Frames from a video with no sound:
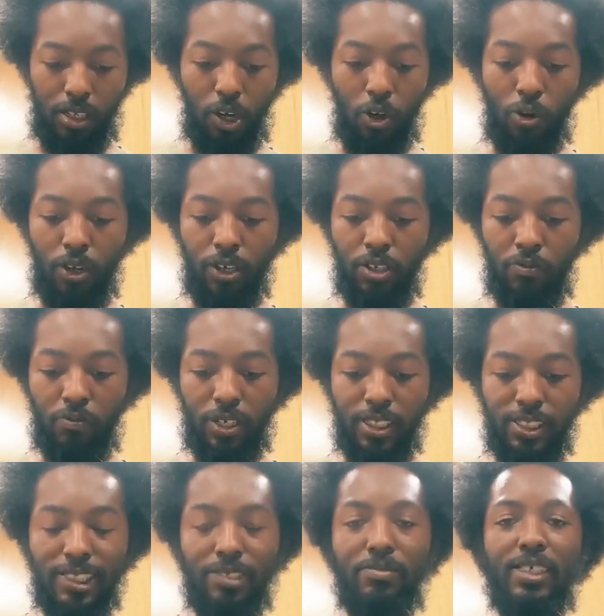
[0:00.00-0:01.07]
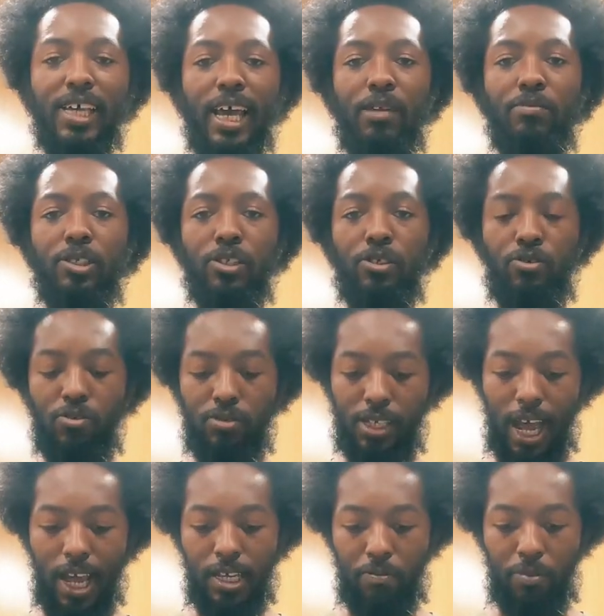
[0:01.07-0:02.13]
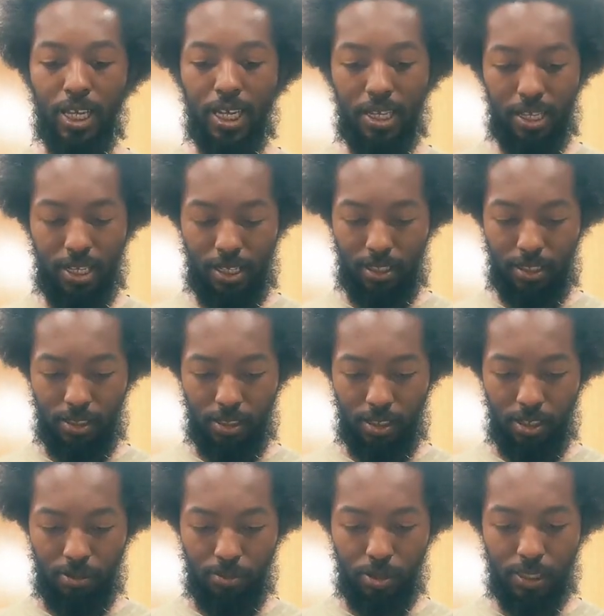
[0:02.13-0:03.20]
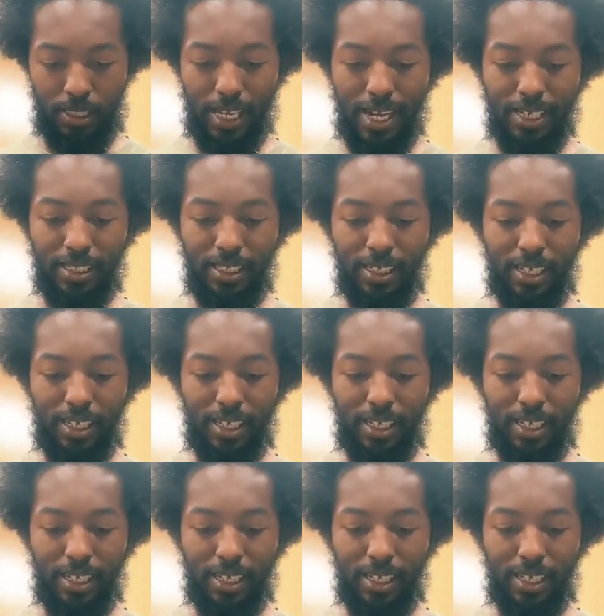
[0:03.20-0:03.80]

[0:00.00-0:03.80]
lowering the risk of type 2 diabetes, protecting